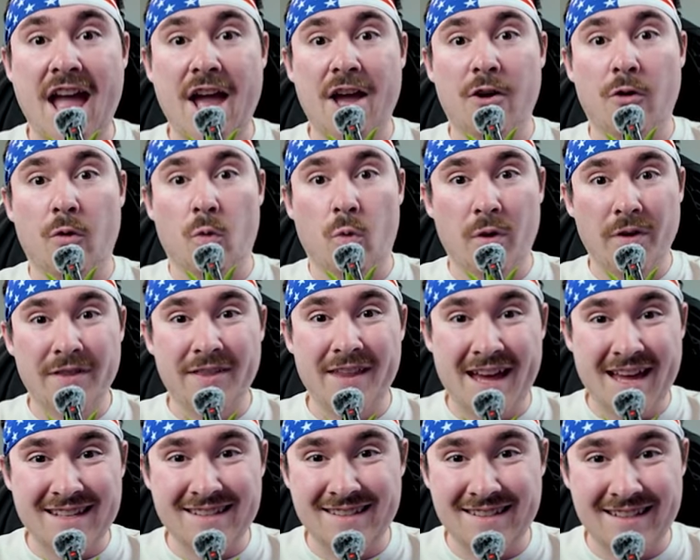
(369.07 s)
And one
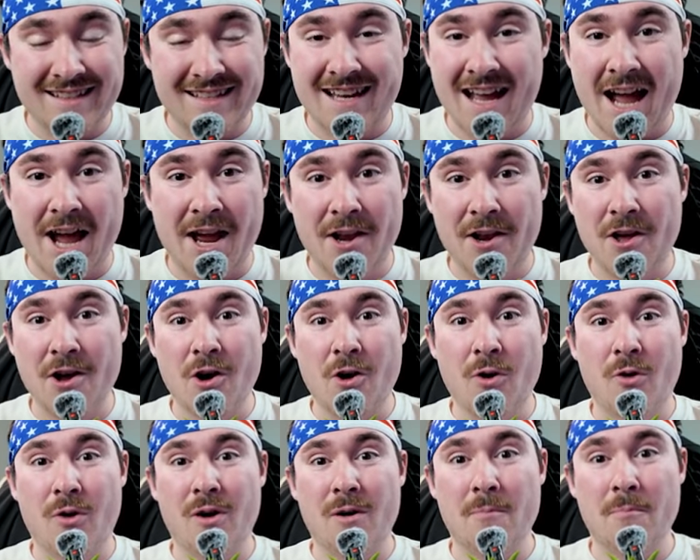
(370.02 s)
last thing, I
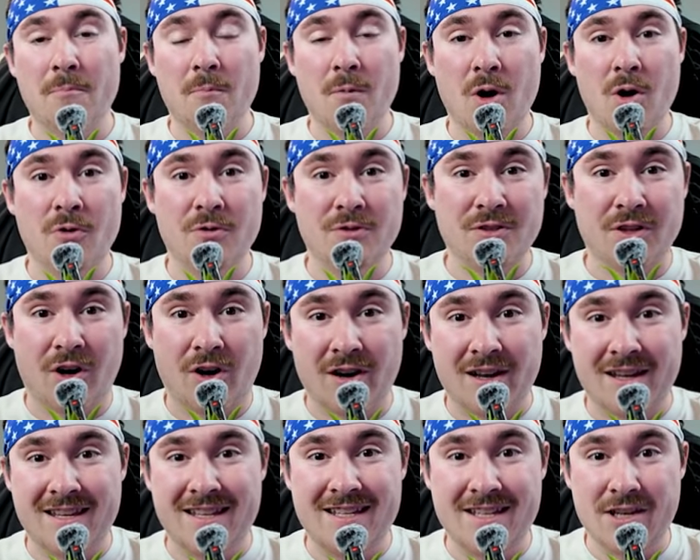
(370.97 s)
know modes are
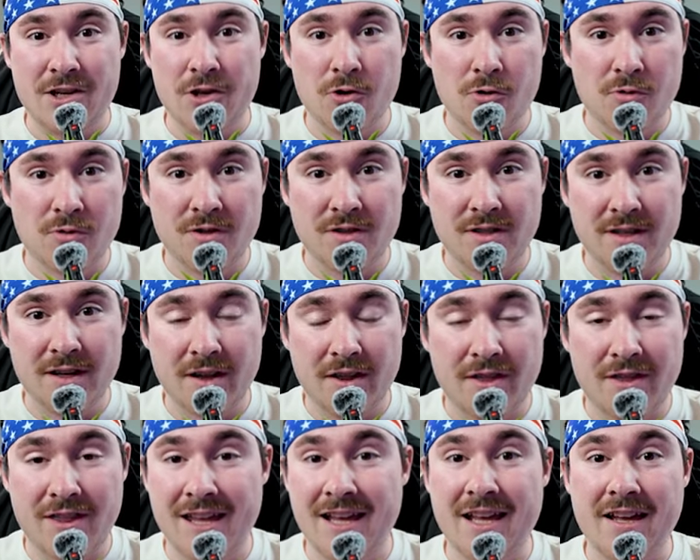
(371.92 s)
a huge
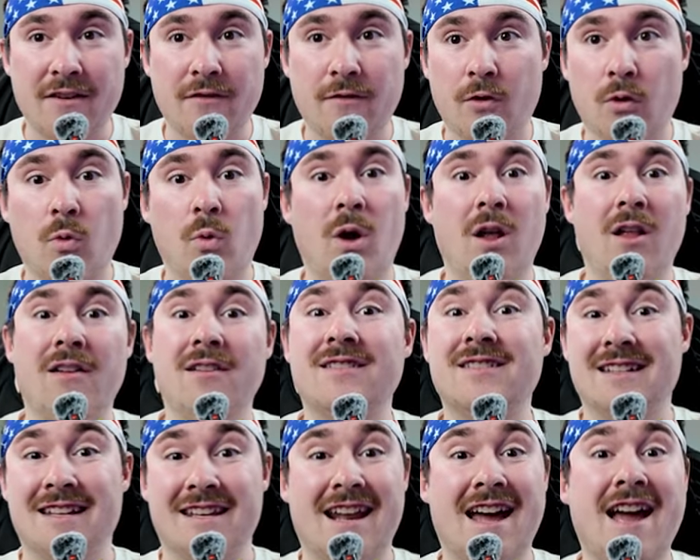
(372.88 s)
thing for
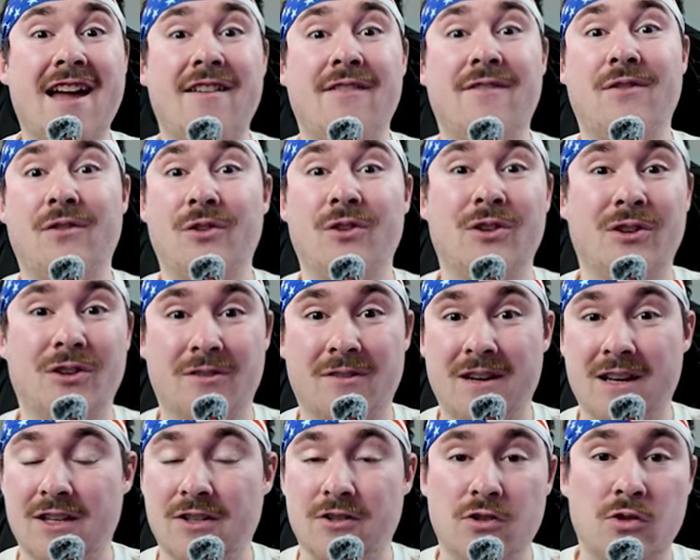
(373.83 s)
wallets, and I fully
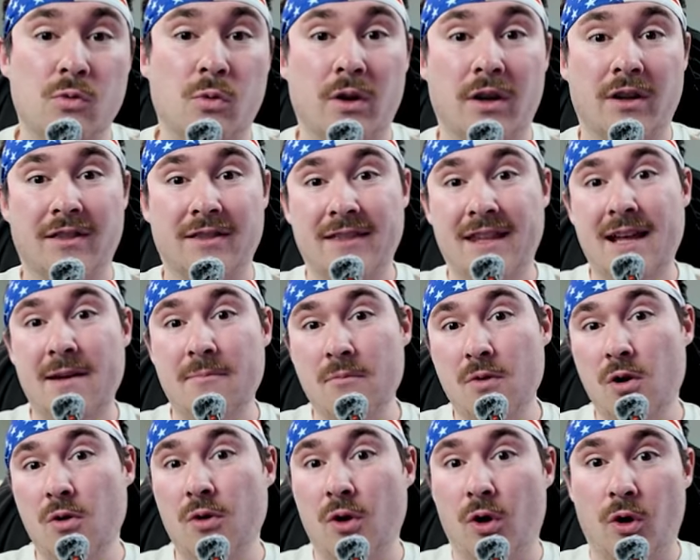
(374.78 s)
agree. Do you want light
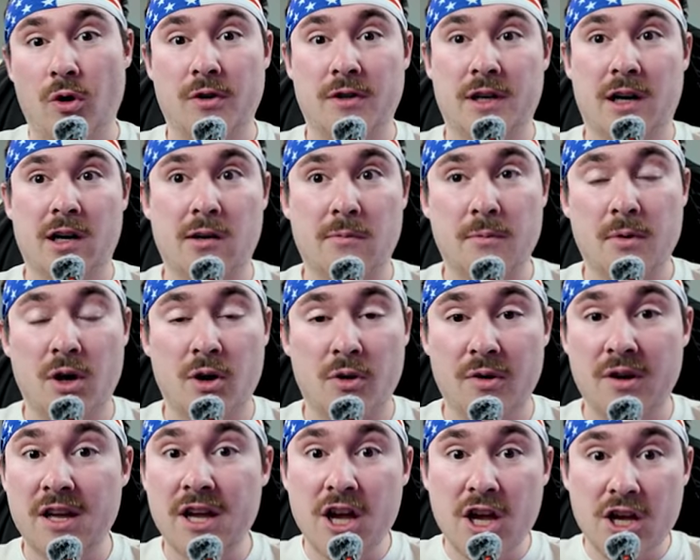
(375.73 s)
mode or dark
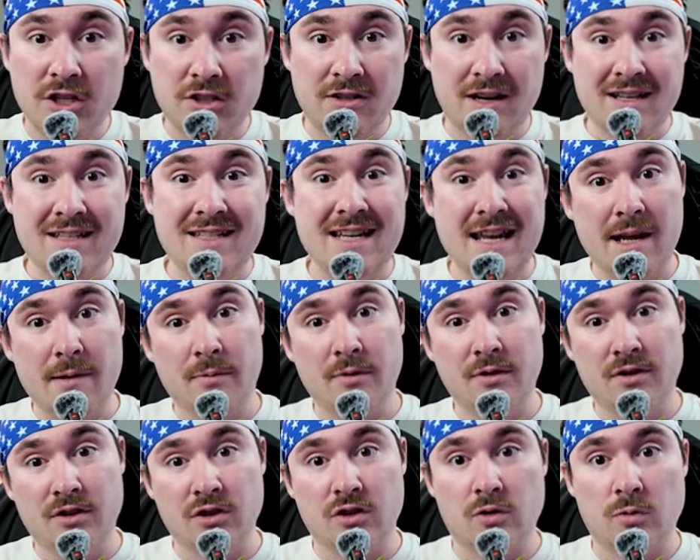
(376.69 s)
mode? So you're actually
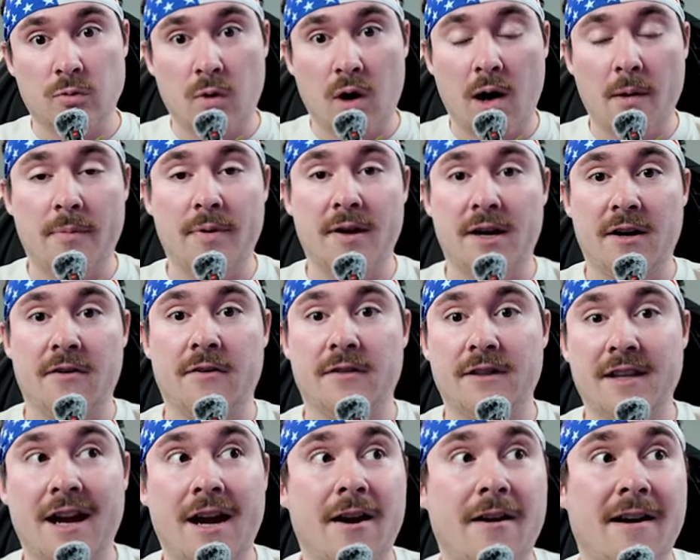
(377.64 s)
able to swap here
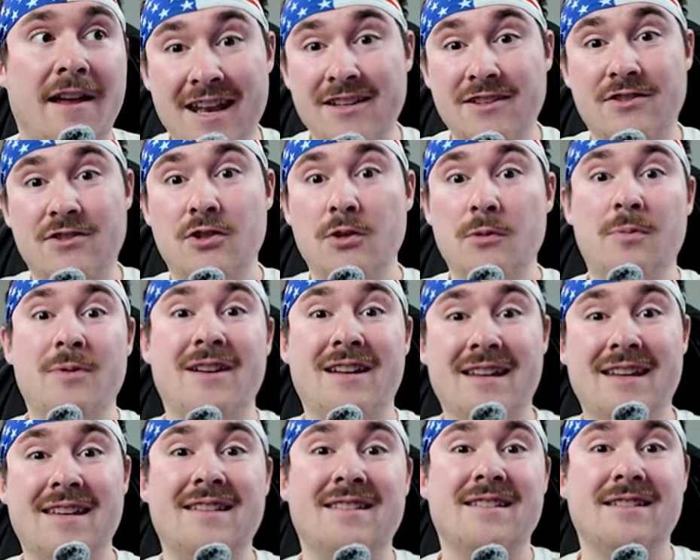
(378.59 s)
and there, and it's super
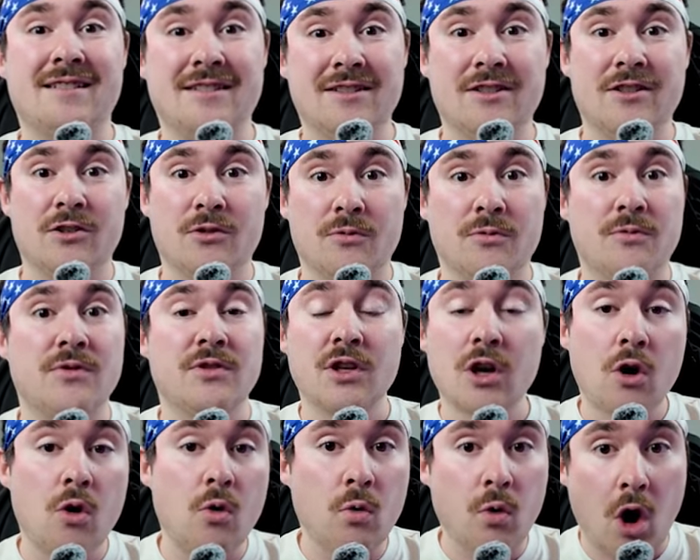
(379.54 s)
easy to do.
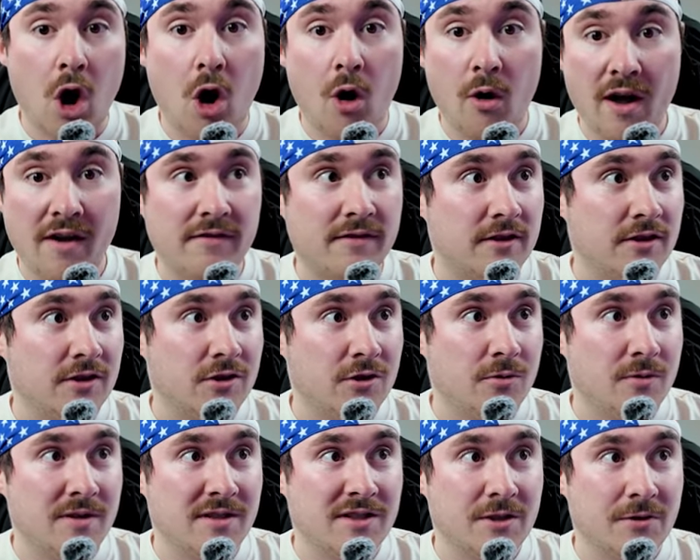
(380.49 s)
So all I have to
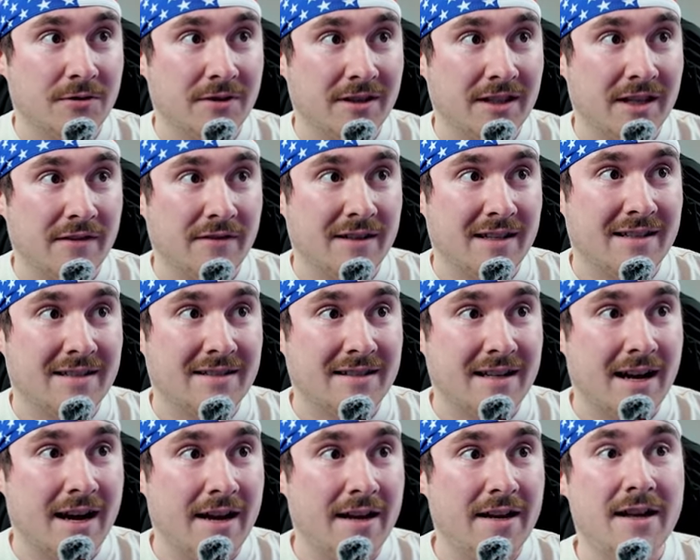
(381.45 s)
do is go on the left-hand
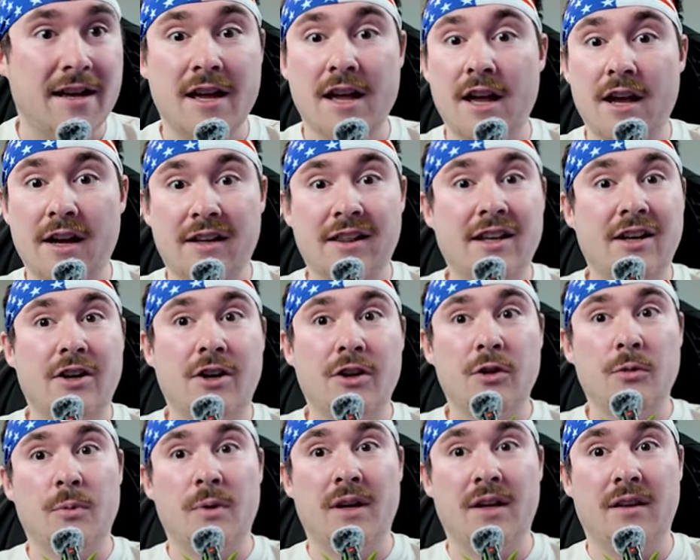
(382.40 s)
side, click
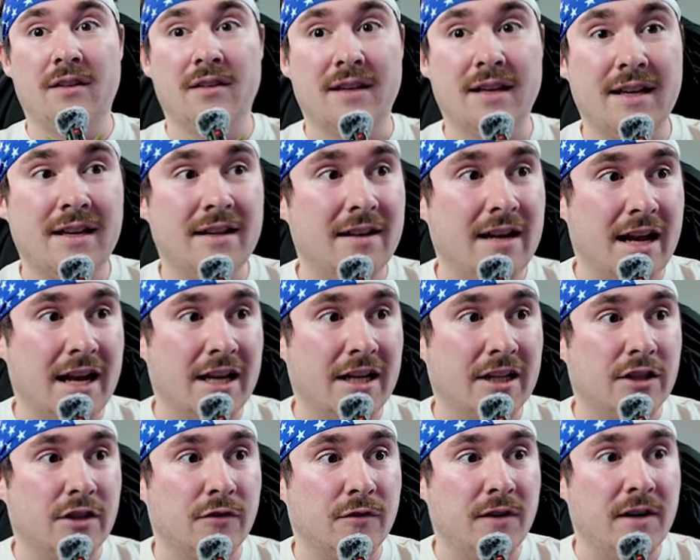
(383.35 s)
on the wheel again, and
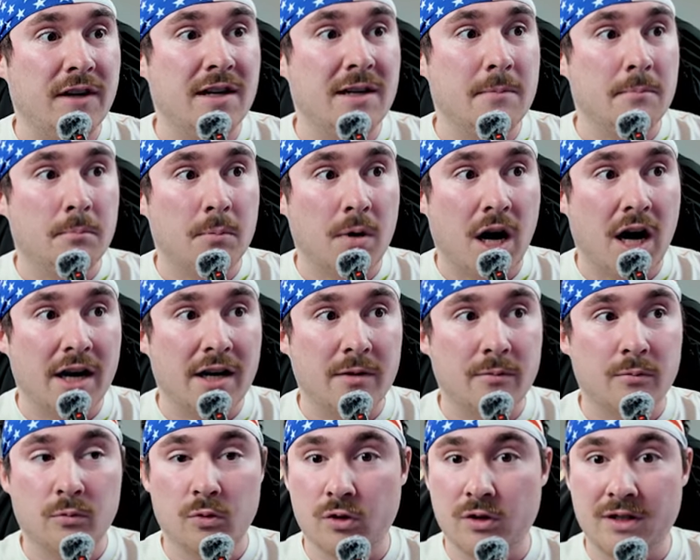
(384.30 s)
at the very
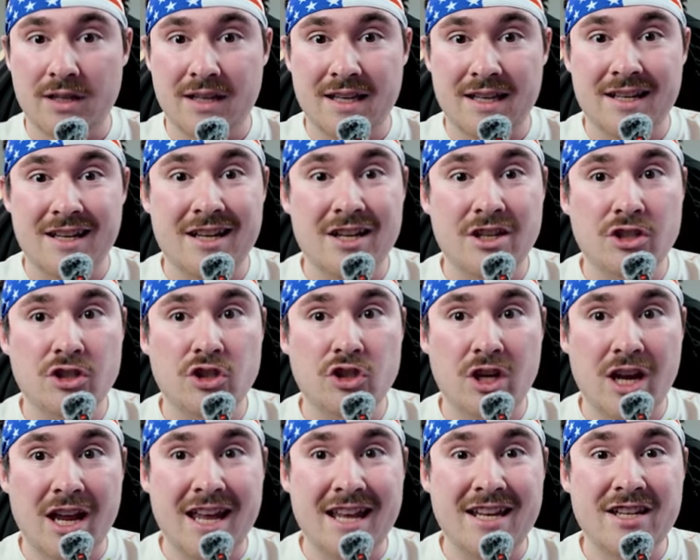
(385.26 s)
bottom we'll hit
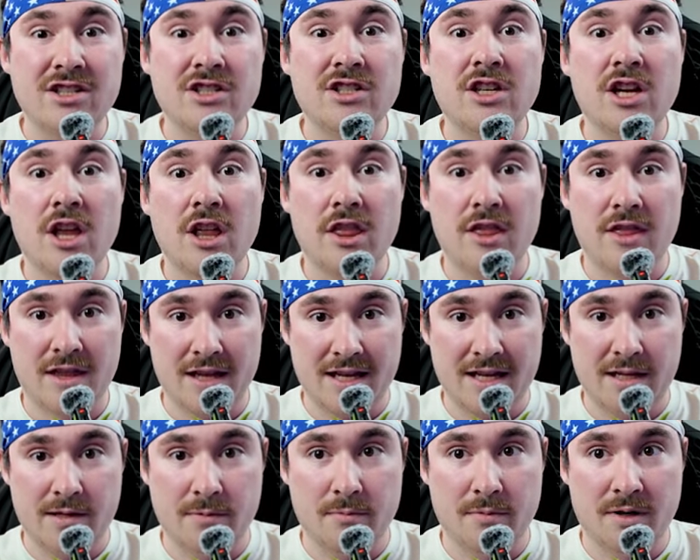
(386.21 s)
change
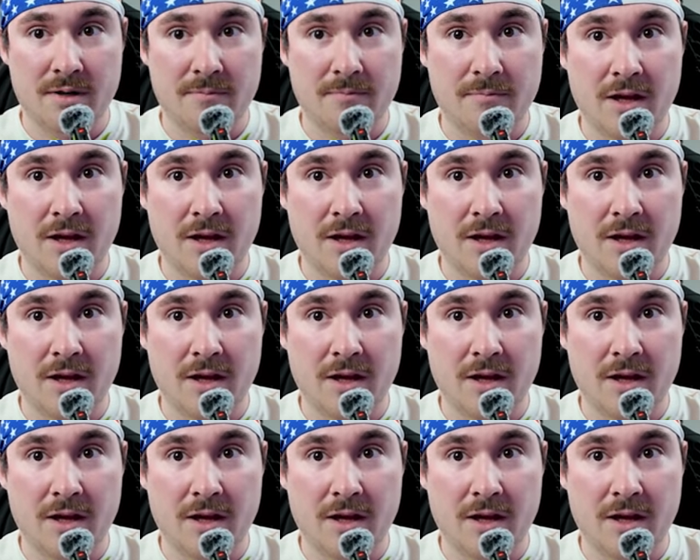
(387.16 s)
theme.